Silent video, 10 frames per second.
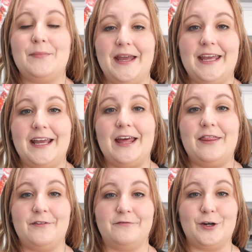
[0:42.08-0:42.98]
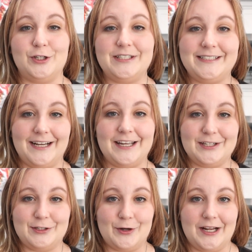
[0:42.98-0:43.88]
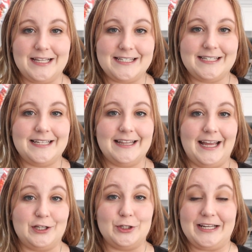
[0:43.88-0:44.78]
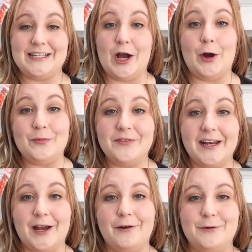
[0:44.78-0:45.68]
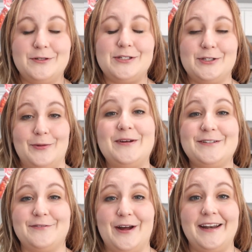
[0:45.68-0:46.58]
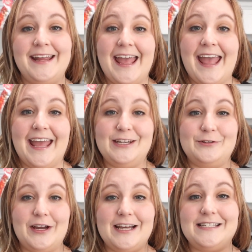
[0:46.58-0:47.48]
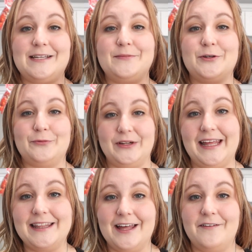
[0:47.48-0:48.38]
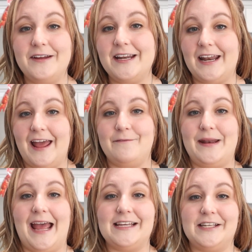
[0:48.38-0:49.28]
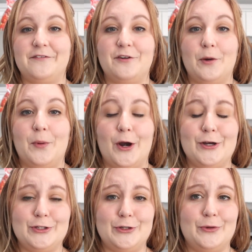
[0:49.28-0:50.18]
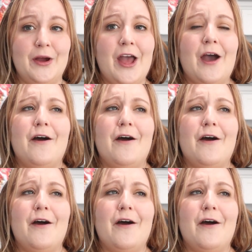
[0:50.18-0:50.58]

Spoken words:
making the first Dunkin Donuts like drinks at home video. It was so much fun and you guys seem to really love it and have been asking for a part 2